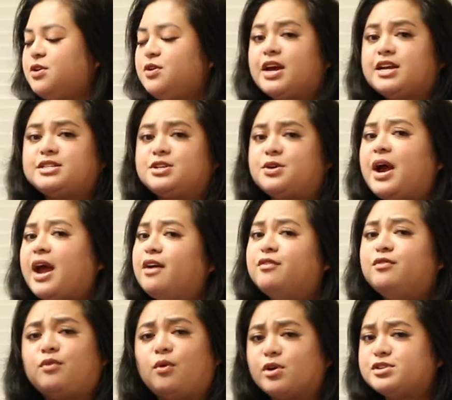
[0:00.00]
You guys know I have
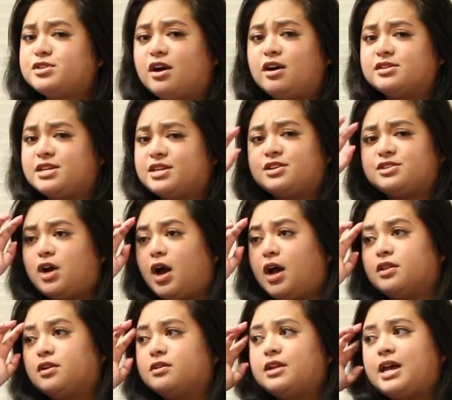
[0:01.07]
four dogs and a
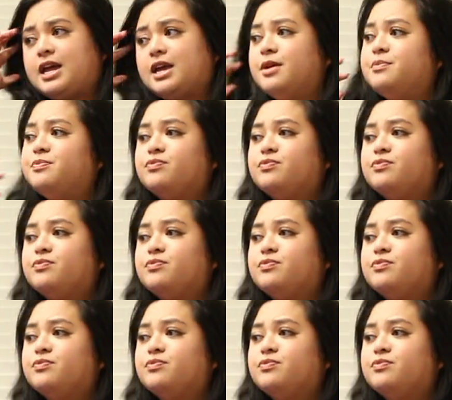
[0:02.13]
toddler. Like,